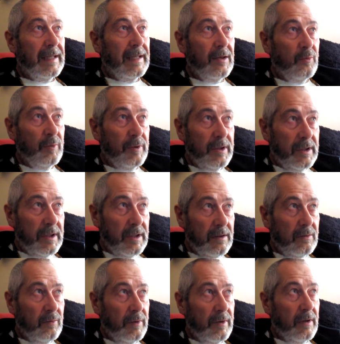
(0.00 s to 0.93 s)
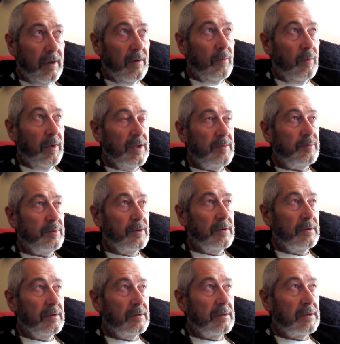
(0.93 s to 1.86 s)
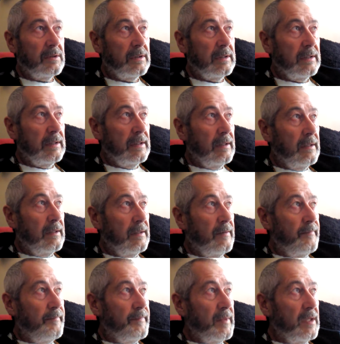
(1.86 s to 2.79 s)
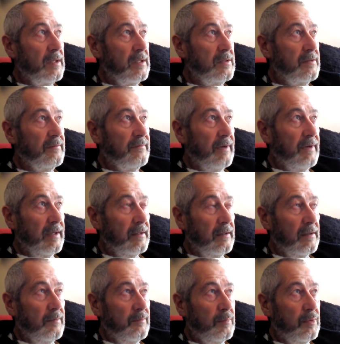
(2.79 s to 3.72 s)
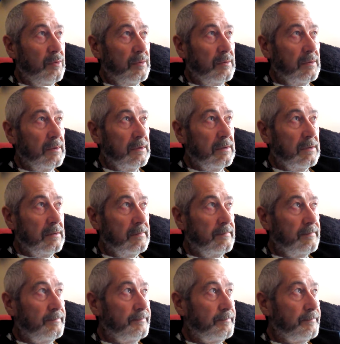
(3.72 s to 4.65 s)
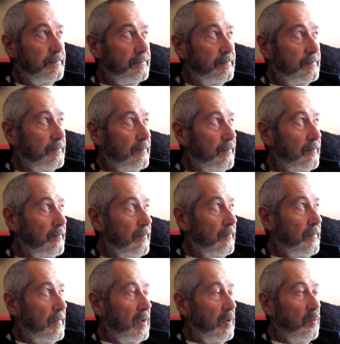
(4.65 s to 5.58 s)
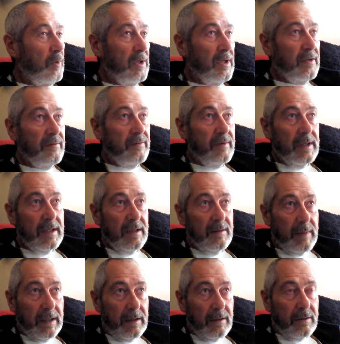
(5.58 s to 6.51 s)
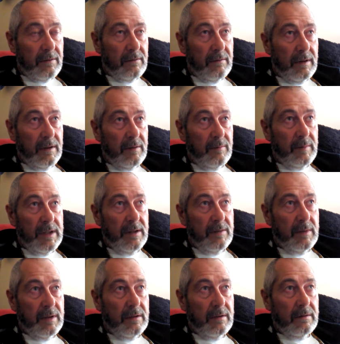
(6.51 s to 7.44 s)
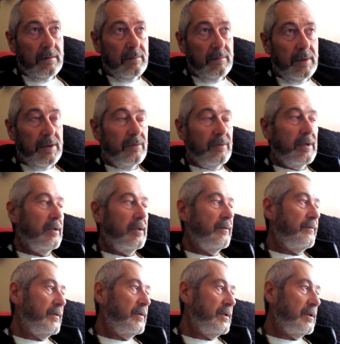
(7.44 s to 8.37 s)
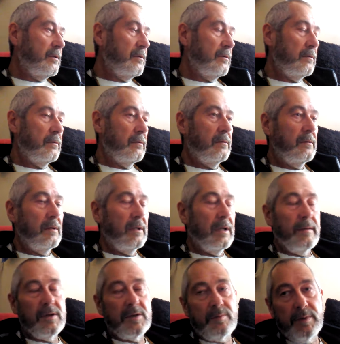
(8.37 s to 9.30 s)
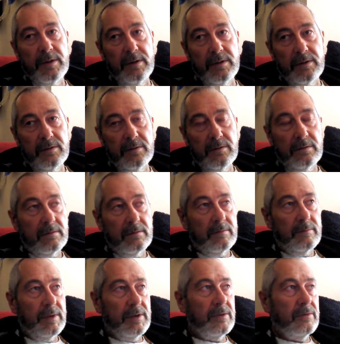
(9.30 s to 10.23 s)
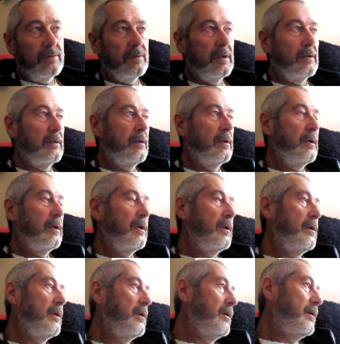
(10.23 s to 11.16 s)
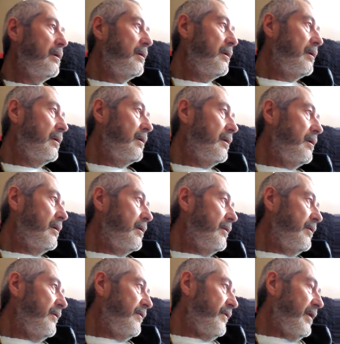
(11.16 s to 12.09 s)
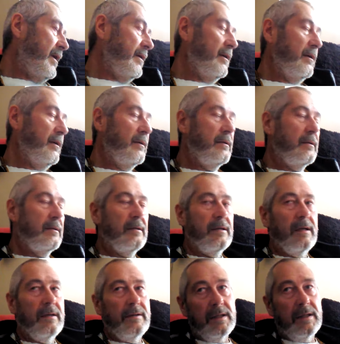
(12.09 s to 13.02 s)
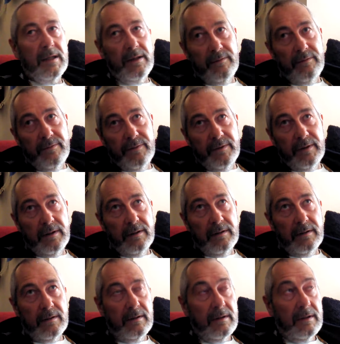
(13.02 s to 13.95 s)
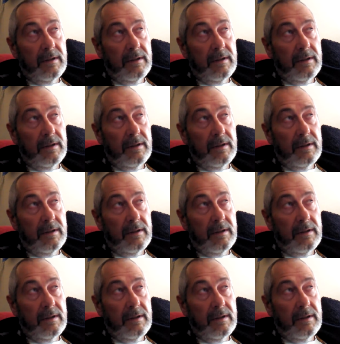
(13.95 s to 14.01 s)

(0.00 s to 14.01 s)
How we deal with our waste products is of vital importance. We live in the mental realm, in the middle, between the physical and the spiritual, between the finite and the infinite.